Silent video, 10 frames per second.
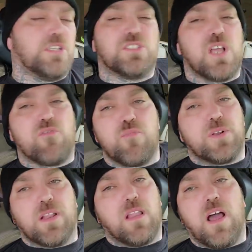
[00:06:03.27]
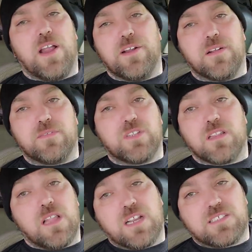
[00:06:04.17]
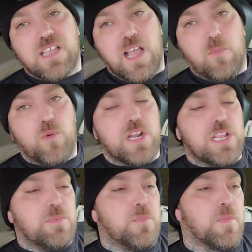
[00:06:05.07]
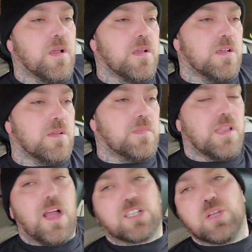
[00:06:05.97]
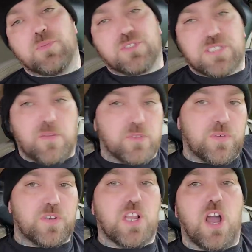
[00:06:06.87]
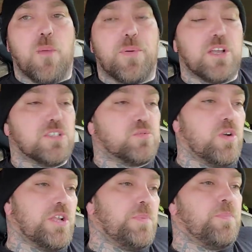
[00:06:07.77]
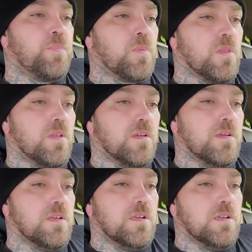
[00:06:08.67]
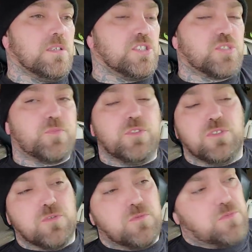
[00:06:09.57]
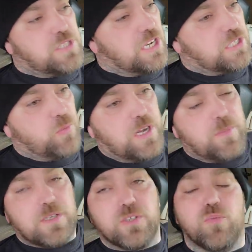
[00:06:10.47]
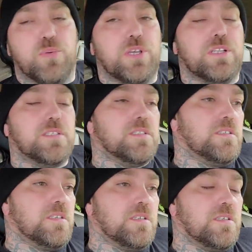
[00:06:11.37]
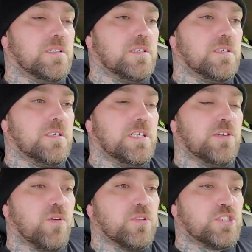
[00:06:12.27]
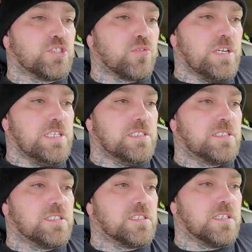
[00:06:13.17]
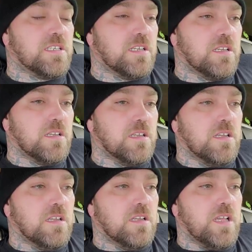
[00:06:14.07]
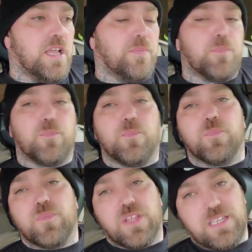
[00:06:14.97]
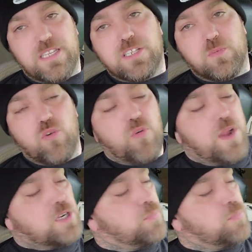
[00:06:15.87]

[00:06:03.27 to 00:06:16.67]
he's never been a liar. I've done a lot of time with him, locked up on several different compounds with him, you know, kicked it with him a little bit here on the streets. And then he ended up going back to